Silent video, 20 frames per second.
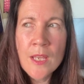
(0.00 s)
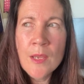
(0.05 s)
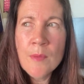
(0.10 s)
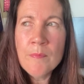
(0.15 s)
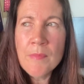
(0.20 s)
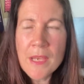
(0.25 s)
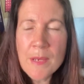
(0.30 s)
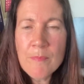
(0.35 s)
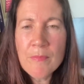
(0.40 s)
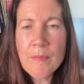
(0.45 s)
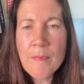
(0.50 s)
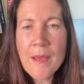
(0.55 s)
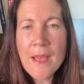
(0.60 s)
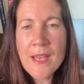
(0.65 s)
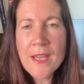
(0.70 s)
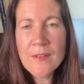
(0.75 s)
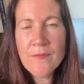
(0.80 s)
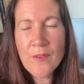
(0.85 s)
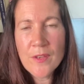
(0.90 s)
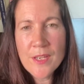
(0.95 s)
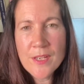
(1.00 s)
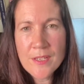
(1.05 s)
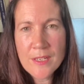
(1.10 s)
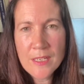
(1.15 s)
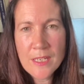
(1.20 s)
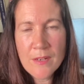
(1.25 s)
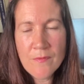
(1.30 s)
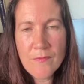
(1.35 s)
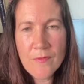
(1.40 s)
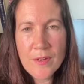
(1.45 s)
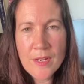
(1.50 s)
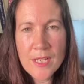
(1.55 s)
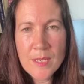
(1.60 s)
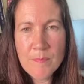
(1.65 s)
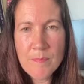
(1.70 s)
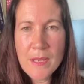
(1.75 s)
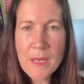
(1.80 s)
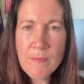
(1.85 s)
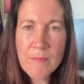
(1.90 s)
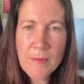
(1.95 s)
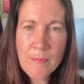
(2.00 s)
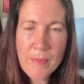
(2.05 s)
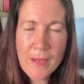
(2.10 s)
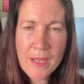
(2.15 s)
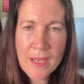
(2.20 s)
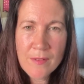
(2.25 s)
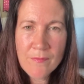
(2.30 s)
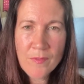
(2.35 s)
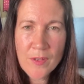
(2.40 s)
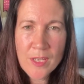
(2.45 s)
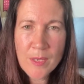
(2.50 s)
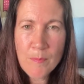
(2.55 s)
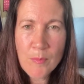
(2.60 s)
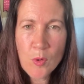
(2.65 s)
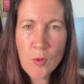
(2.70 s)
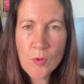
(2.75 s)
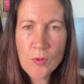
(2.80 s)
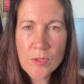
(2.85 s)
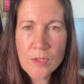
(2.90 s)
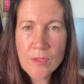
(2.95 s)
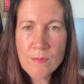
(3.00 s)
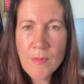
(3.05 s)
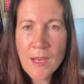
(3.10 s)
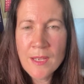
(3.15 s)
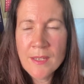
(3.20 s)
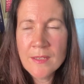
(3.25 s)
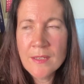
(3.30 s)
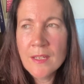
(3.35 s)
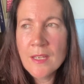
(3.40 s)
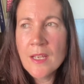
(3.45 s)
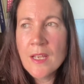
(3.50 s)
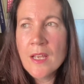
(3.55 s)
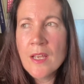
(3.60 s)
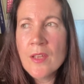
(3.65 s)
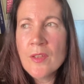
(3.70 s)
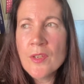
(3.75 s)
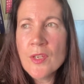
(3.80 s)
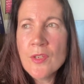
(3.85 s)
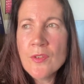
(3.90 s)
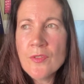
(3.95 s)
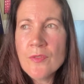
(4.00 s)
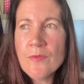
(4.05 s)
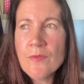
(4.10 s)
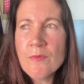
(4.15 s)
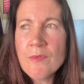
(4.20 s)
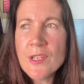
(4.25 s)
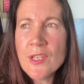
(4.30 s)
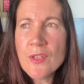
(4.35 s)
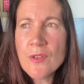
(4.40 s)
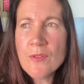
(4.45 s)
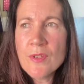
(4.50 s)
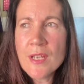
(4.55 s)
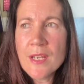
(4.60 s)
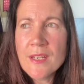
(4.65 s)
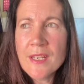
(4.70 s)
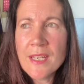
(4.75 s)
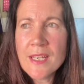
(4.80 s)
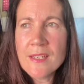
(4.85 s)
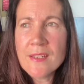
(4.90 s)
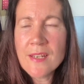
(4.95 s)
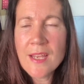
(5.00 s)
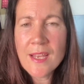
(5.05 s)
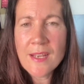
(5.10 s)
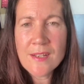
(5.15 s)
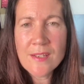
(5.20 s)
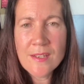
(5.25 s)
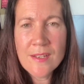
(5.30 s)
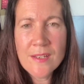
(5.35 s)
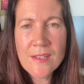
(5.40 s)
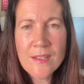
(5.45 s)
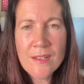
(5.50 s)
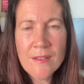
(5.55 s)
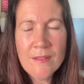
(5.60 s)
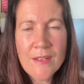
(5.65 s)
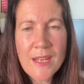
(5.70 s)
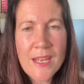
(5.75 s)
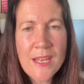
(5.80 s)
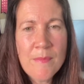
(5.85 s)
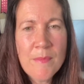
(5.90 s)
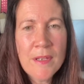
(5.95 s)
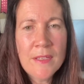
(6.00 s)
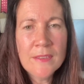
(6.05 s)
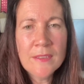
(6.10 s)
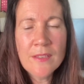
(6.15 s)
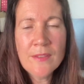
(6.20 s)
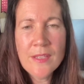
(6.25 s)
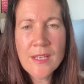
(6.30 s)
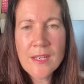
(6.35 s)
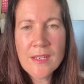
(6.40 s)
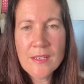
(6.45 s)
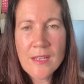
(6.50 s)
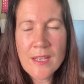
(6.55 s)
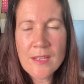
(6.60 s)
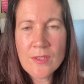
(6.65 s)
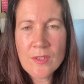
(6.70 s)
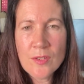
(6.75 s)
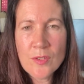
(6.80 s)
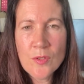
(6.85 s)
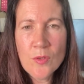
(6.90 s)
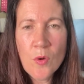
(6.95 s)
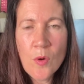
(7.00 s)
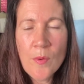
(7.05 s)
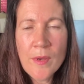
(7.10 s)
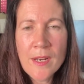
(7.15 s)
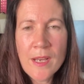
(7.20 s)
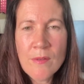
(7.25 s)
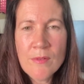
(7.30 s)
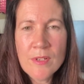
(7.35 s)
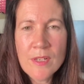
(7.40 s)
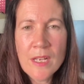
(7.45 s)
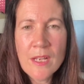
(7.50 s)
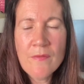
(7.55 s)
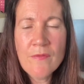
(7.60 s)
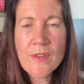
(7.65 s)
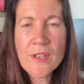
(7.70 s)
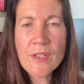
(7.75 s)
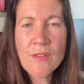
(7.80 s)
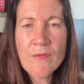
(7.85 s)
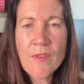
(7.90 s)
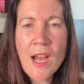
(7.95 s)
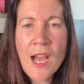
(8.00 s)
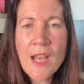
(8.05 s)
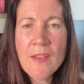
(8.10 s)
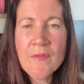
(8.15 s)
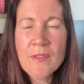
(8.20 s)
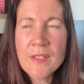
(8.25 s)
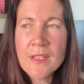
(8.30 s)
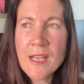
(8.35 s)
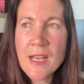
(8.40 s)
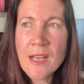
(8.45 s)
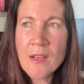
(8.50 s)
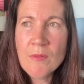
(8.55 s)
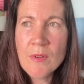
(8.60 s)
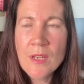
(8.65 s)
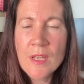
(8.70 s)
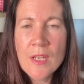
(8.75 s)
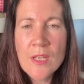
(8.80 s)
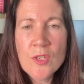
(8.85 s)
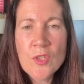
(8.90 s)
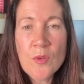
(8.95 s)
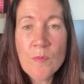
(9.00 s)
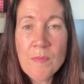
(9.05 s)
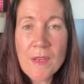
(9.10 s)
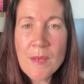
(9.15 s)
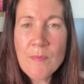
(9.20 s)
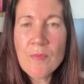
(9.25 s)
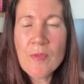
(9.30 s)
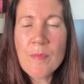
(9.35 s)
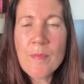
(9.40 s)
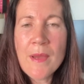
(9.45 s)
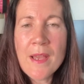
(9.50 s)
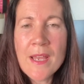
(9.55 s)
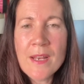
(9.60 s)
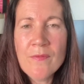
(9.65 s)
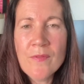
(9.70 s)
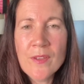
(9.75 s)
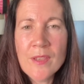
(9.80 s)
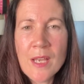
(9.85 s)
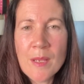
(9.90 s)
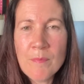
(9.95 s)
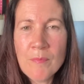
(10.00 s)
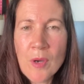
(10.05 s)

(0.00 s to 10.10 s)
Be prepared for your deliveries, be prepared for your postman. We do tend to get texts and emails and things let us know when our deliveries arriving now. So be prepared for that.